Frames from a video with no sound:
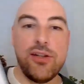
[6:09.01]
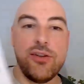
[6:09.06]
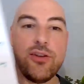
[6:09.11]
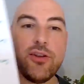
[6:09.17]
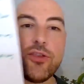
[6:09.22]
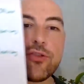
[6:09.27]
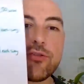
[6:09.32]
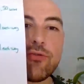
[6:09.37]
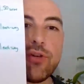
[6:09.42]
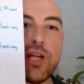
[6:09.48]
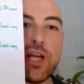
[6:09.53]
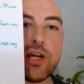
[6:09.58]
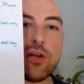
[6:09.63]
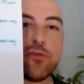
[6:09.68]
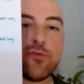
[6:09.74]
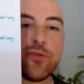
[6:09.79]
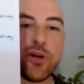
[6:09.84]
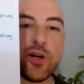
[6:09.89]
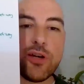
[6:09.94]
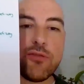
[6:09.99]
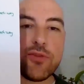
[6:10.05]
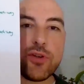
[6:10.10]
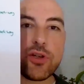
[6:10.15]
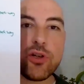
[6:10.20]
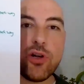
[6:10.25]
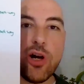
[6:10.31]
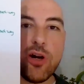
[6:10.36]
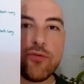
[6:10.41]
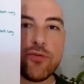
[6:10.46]
The 305, the
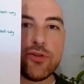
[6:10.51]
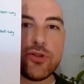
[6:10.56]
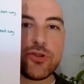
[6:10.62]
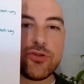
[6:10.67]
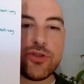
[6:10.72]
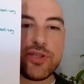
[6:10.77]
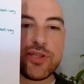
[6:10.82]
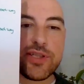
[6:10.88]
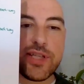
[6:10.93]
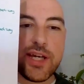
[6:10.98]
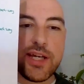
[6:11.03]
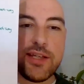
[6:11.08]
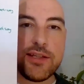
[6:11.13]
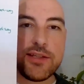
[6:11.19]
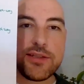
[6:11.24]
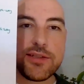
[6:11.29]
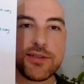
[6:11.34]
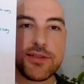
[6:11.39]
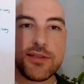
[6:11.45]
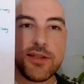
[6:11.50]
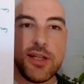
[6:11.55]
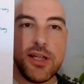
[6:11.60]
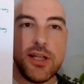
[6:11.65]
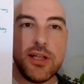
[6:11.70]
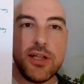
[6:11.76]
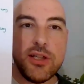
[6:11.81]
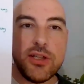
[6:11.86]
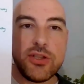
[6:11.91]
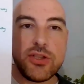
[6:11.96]
Coventry Stakes.
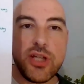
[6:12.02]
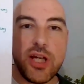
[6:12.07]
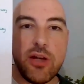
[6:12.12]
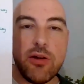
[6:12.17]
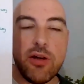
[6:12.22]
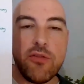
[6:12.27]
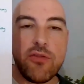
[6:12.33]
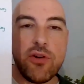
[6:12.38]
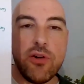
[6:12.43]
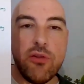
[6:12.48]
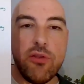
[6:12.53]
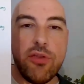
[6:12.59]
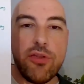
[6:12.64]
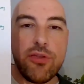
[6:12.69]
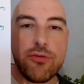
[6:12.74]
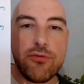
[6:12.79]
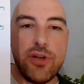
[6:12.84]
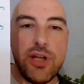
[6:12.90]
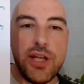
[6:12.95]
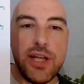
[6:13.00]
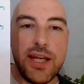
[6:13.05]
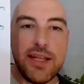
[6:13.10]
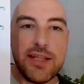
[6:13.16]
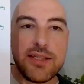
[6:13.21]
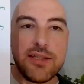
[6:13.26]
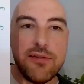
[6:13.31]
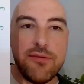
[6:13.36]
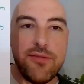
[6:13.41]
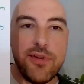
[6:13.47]
So I've gone three
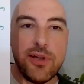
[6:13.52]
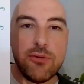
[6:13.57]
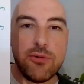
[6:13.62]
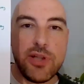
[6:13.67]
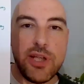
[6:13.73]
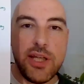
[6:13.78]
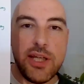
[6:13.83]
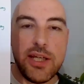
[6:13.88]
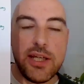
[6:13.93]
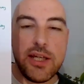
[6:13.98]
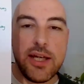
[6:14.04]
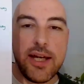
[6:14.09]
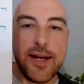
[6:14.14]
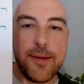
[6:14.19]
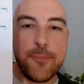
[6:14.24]
against the field here.